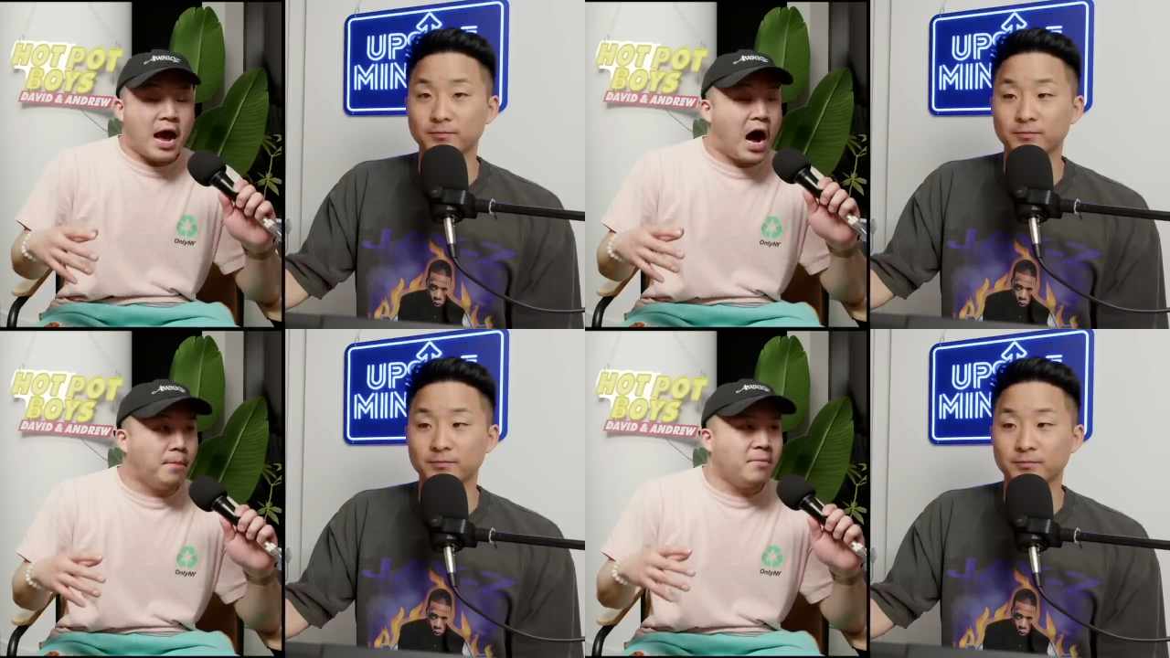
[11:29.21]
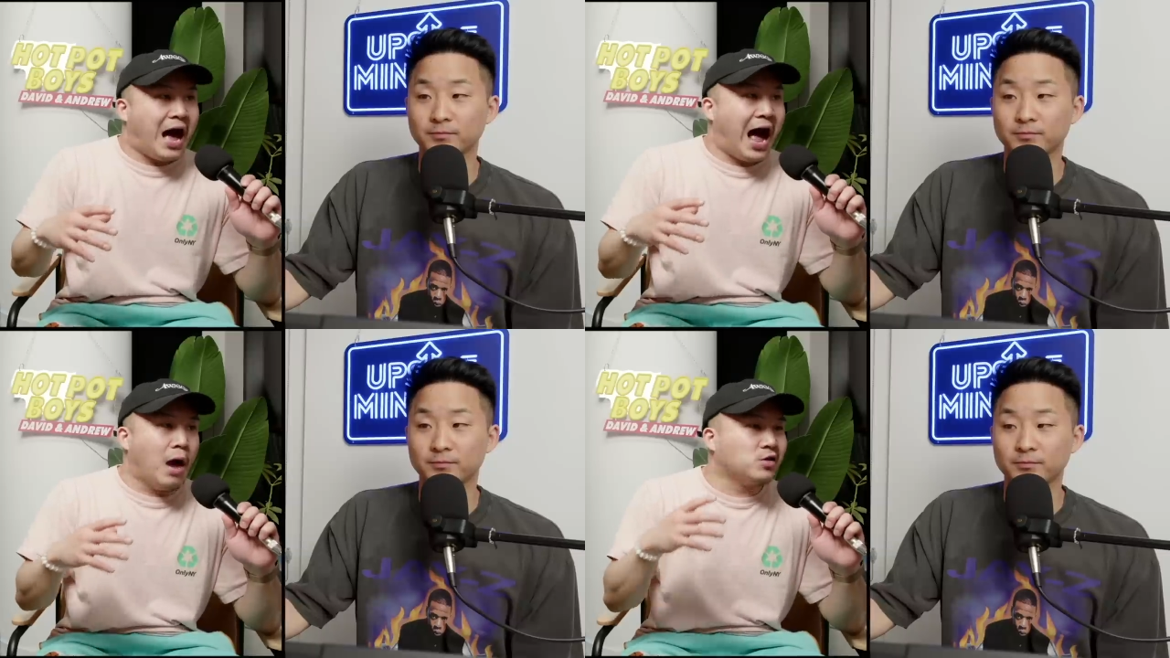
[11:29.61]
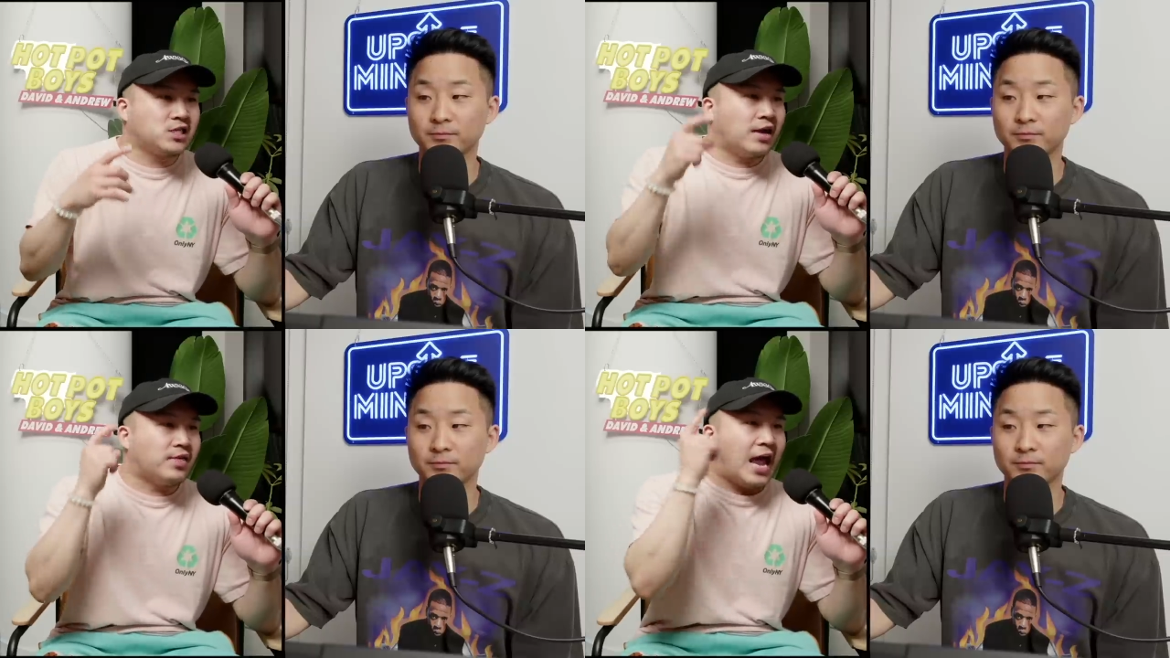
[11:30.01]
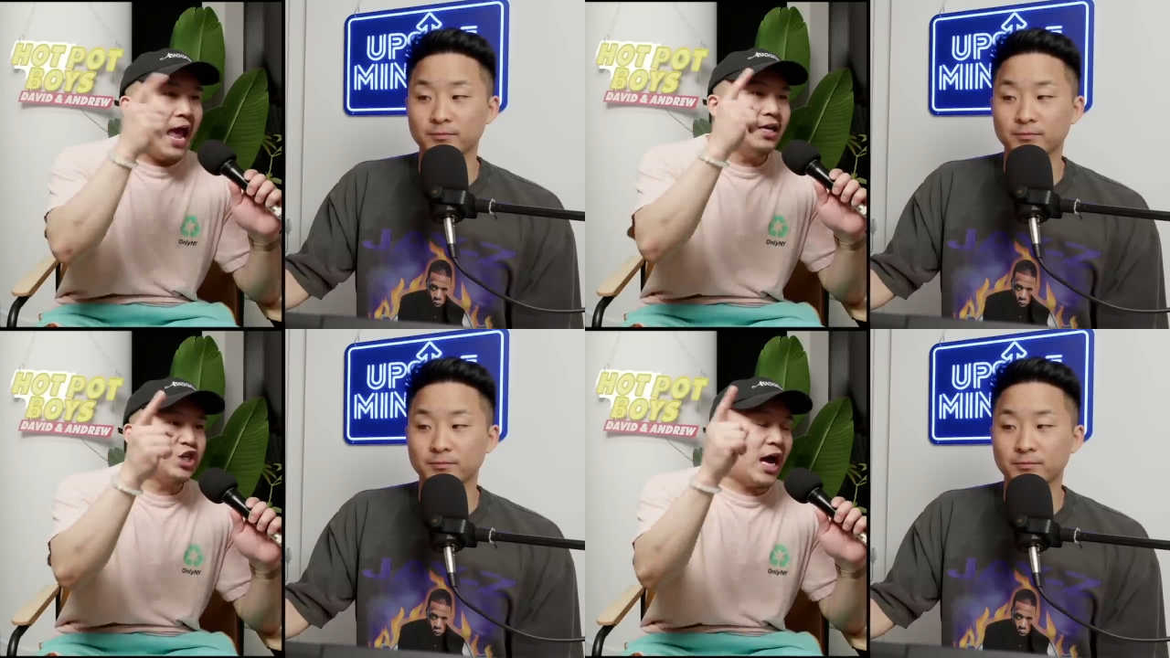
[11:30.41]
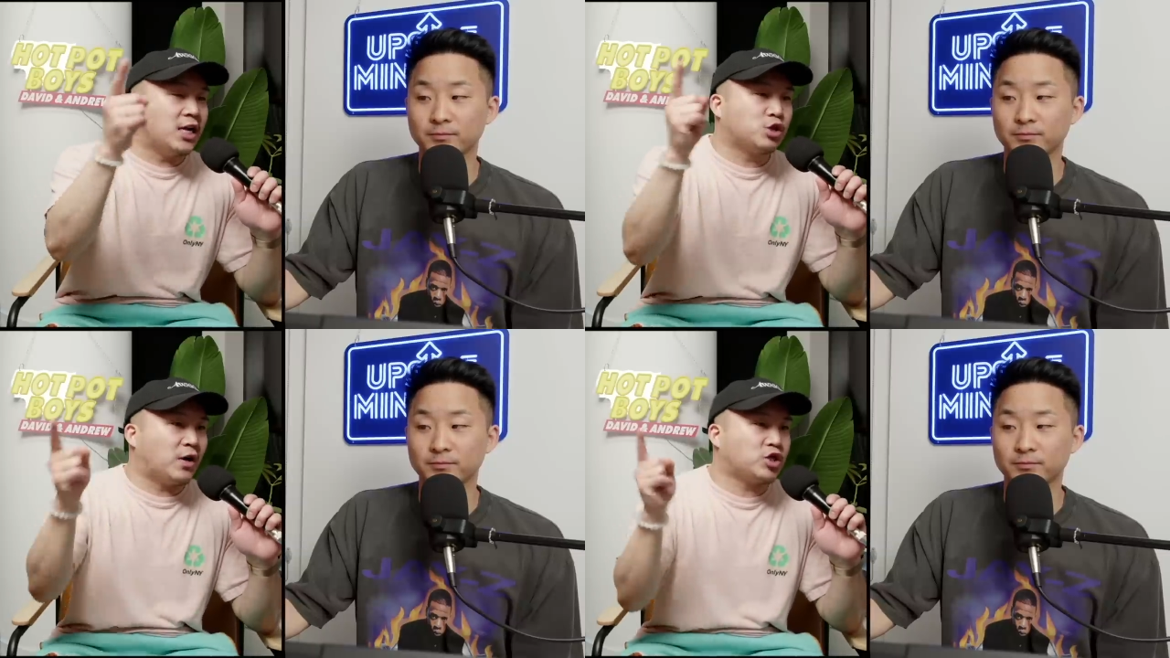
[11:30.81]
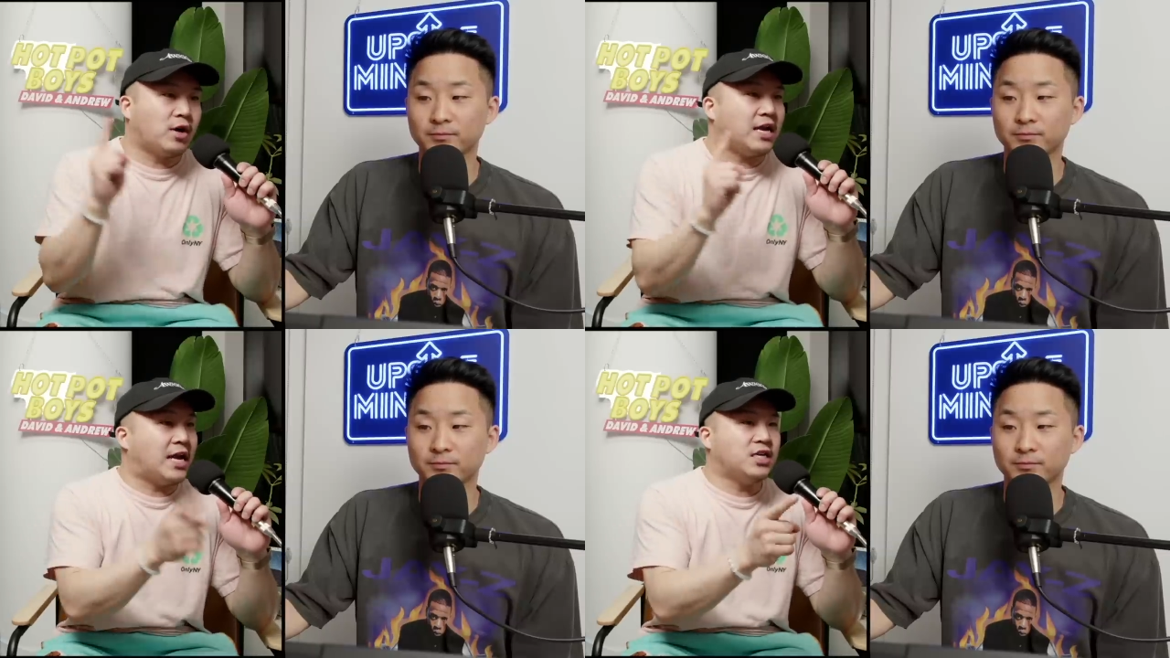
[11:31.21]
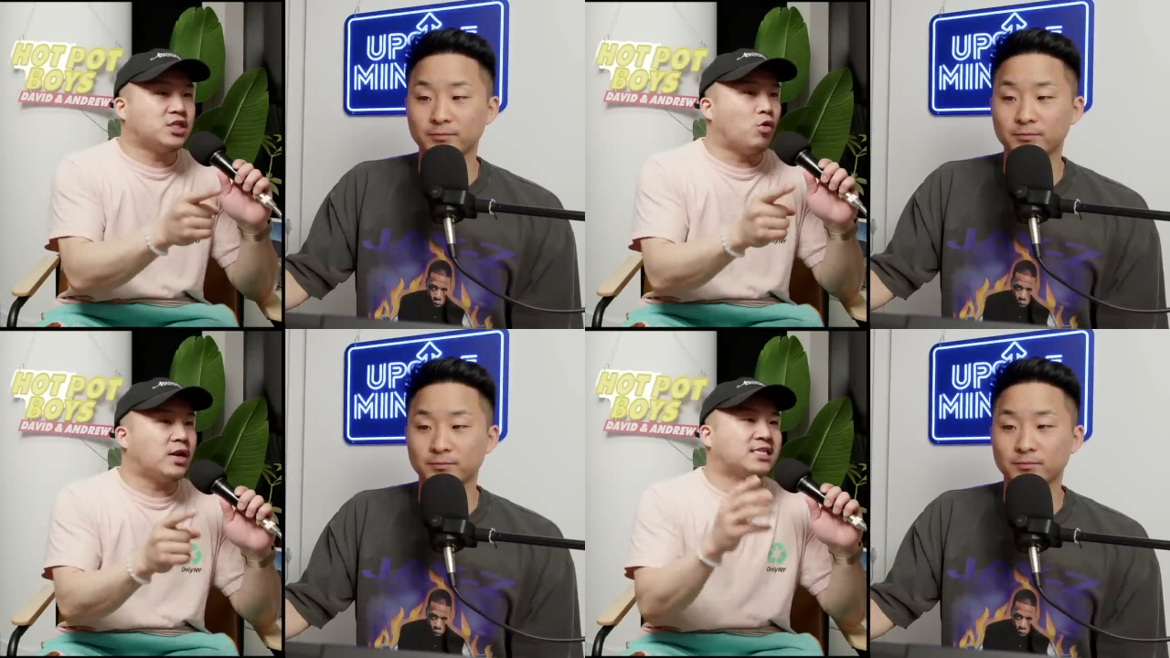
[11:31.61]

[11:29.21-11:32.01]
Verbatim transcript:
Speaker 1: Um, I would say that any Chinese restaurant in any zone